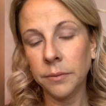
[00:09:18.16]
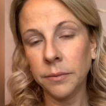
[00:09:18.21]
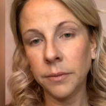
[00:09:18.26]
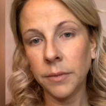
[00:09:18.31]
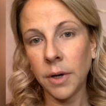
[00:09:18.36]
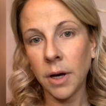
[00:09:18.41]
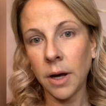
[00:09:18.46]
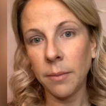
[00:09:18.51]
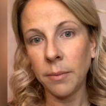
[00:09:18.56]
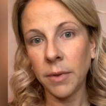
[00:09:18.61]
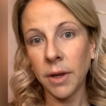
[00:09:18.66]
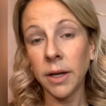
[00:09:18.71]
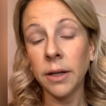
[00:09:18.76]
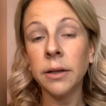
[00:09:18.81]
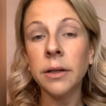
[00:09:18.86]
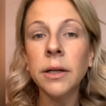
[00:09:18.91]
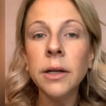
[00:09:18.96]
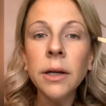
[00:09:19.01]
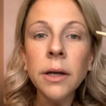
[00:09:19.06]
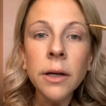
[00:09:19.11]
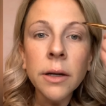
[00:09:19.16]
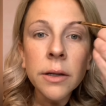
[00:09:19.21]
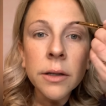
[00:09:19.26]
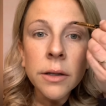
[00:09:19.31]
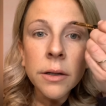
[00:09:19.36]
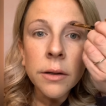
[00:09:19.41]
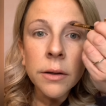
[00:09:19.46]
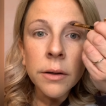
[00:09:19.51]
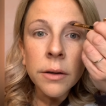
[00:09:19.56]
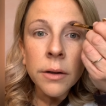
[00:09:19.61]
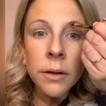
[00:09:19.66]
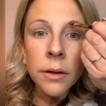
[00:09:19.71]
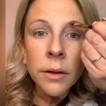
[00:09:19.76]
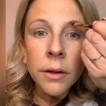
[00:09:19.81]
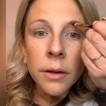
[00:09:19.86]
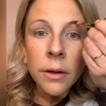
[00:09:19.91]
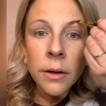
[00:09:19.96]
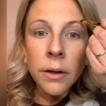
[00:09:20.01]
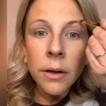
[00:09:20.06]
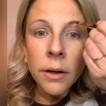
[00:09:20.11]
I'm lightly,
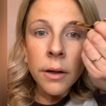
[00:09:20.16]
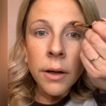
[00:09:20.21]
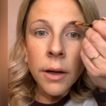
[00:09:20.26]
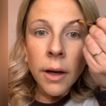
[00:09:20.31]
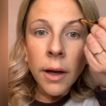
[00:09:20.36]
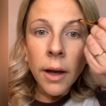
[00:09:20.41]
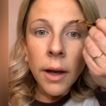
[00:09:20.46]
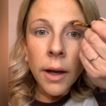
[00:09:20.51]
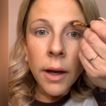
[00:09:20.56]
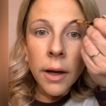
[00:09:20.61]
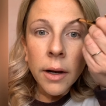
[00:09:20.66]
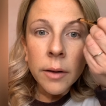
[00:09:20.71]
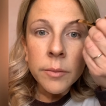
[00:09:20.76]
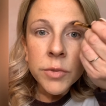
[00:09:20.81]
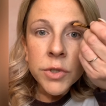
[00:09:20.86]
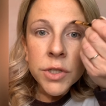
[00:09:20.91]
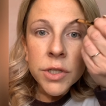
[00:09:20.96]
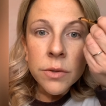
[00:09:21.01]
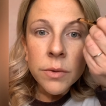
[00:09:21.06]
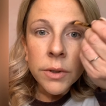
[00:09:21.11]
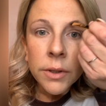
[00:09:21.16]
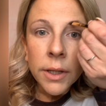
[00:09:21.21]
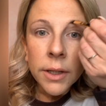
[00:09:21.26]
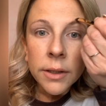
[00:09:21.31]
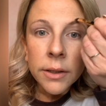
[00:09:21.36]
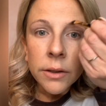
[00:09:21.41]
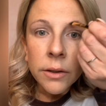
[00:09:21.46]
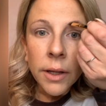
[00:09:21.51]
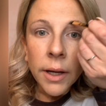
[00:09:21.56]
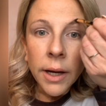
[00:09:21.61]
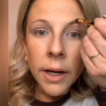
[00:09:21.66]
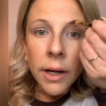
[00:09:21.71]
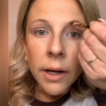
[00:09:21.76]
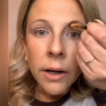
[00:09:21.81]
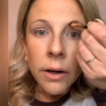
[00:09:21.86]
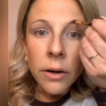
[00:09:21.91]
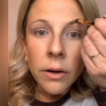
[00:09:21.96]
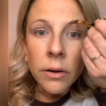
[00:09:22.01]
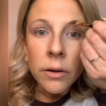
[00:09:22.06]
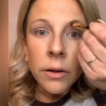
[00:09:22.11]
and I'm just doing like little
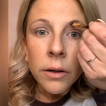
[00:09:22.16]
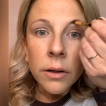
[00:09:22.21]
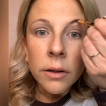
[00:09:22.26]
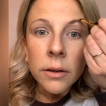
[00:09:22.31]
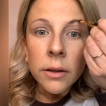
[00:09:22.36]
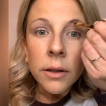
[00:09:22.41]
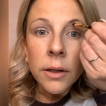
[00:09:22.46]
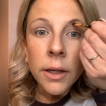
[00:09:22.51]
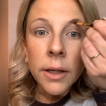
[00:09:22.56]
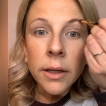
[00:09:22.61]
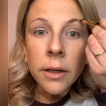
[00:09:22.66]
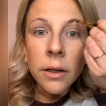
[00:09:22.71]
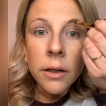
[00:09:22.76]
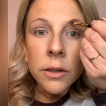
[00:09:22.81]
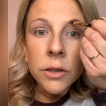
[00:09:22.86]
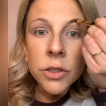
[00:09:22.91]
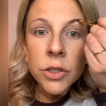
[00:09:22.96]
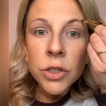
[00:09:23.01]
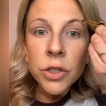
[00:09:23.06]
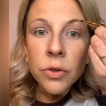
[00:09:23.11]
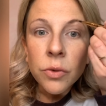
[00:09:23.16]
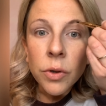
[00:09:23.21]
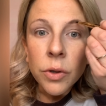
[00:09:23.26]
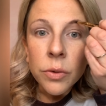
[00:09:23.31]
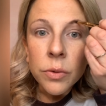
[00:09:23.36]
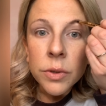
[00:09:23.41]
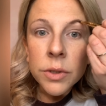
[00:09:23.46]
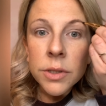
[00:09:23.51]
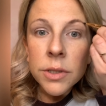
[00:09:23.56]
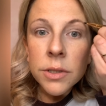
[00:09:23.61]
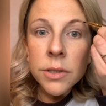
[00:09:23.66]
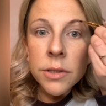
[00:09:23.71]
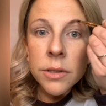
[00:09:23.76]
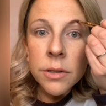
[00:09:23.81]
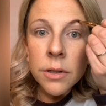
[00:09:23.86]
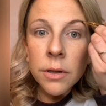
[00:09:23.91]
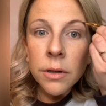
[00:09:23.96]
hair like strokes